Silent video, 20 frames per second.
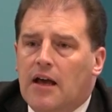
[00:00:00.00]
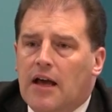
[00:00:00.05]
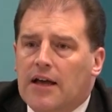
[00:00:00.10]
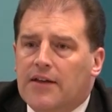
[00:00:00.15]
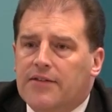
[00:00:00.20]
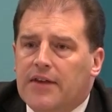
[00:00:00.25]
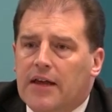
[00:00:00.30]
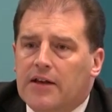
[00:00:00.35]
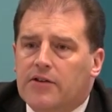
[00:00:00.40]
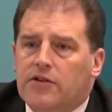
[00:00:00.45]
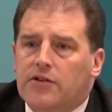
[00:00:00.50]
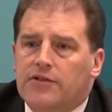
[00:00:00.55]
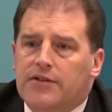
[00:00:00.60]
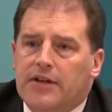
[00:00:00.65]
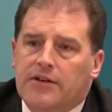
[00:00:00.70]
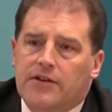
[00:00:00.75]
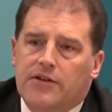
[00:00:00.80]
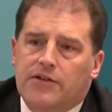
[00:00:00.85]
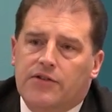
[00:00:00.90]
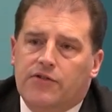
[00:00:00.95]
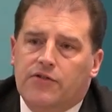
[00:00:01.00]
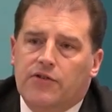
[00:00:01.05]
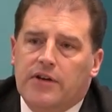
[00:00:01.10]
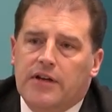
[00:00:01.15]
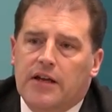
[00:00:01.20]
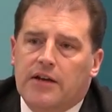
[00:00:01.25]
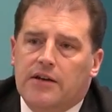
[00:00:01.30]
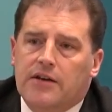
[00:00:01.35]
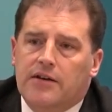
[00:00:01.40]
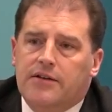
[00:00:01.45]
sectors, industry
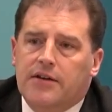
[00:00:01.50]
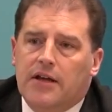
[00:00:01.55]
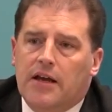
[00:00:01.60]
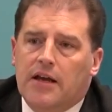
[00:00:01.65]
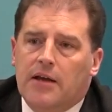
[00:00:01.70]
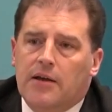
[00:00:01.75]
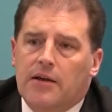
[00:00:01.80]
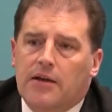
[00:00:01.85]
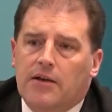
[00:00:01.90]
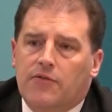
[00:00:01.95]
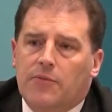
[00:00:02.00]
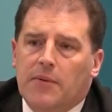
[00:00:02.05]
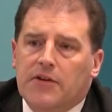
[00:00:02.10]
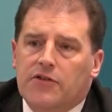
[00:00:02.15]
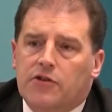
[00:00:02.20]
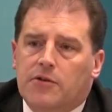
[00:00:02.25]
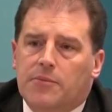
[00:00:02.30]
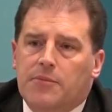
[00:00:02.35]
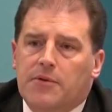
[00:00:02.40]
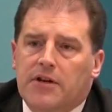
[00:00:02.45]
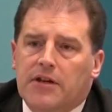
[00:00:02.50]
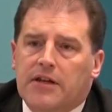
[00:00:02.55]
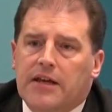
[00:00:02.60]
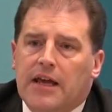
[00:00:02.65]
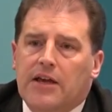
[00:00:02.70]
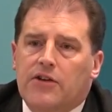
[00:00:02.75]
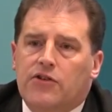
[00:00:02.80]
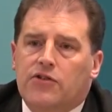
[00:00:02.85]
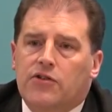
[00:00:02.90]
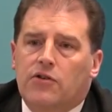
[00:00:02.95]
and information and
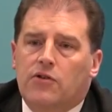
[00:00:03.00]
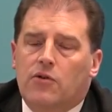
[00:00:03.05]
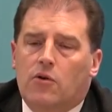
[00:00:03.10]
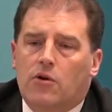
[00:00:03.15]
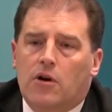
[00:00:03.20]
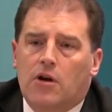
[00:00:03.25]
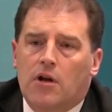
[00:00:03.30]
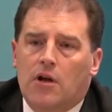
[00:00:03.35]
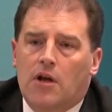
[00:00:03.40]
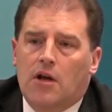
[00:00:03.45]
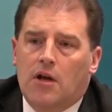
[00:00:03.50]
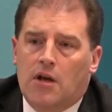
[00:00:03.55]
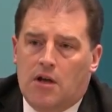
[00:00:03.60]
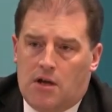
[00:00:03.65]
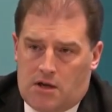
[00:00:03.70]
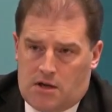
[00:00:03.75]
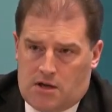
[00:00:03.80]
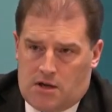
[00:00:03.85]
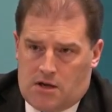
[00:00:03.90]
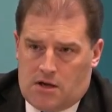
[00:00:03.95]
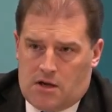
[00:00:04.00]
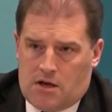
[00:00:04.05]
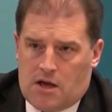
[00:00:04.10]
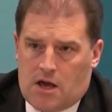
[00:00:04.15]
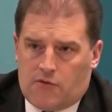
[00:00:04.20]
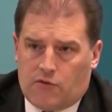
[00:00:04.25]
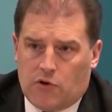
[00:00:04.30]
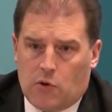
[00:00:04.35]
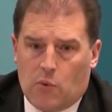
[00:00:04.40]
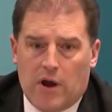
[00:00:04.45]
communication, or
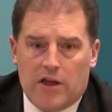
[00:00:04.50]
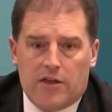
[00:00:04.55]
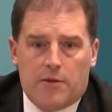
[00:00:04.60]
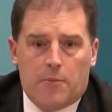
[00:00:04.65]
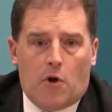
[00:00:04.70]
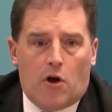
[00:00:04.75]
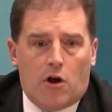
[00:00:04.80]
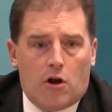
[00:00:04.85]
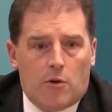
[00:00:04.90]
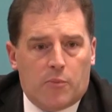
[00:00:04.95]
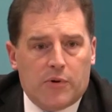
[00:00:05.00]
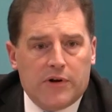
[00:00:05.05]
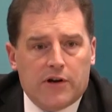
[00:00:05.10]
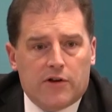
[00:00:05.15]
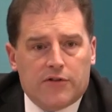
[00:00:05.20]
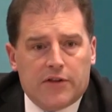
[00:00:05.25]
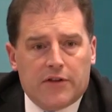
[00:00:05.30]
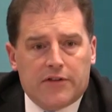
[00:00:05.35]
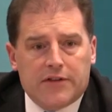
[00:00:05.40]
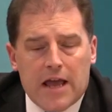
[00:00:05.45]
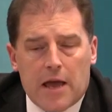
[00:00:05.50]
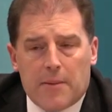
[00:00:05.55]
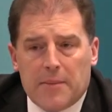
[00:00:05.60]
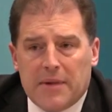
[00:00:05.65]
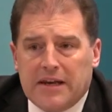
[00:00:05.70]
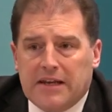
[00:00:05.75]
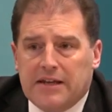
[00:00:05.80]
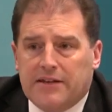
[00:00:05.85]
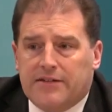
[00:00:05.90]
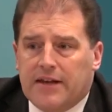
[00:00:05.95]
if we weigh them all up, we know that the
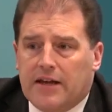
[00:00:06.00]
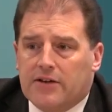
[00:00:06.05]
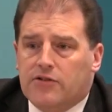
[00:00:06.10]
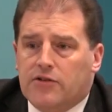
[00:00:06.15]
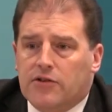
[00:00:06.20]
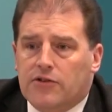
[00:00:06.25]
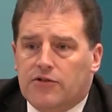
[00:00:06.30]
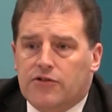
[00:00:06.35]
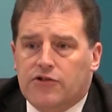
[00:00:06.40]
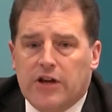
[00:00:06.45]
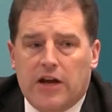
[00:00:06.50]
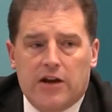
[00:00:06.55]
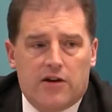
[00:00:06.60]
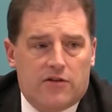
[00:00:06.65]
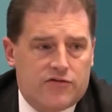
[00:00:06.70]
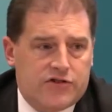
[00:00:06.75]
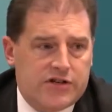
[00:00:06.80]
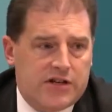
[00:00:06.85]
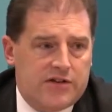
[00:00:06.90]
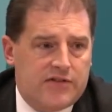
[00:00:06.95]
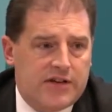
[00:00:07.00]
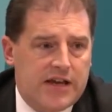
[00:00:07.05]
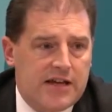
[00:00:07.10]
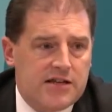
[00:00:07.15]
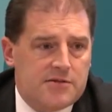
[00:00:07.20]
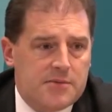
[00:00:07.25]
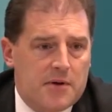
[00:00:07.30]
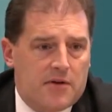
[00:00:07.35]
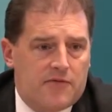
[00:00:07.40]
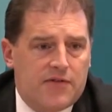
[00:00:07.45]
MNE sector's share of GVA
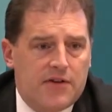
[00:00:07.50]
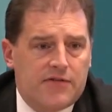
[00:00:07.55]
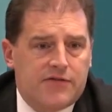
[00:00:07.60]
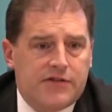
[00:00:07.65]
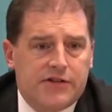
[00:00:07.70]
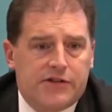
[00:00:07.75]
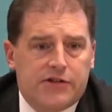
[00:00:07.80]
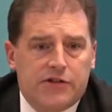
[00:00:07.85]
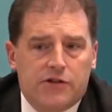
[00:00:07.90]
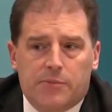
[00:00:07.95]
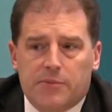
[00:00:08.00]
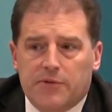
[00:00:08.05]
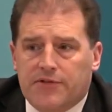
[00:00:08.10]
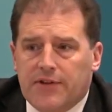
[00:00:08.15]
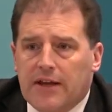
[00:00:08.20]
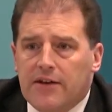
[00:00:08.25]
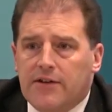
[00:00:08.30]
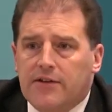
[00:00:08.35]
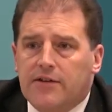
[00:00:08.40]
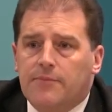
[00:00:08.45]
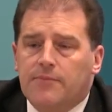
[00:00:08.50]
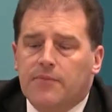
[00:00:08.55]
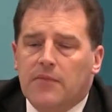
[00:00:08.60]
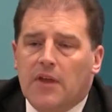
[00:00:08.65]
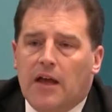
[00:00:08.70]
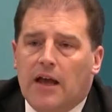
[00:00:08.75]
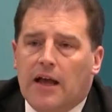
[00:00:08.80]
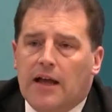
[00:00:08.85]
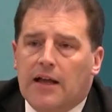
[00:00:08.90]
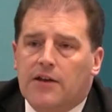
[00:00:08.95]
is about 52%,
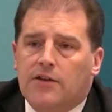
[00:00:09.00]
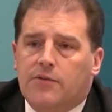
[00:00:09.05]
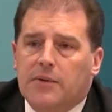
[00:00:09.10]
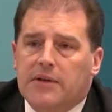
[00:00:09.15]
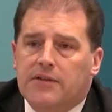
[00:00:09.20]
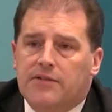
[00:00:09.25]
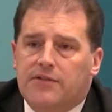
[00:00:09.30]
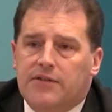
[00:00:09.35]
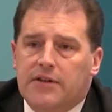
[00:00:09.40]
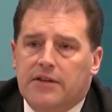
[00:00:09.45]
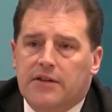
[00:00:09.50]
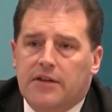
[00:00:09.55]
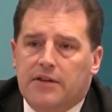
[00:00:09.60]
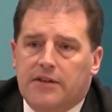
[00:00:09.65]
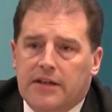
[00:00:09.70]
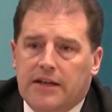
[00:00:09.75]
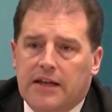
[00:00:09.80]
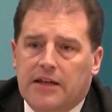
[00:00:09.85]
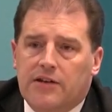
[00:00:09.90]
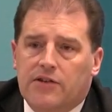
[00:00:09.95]
and we can see that the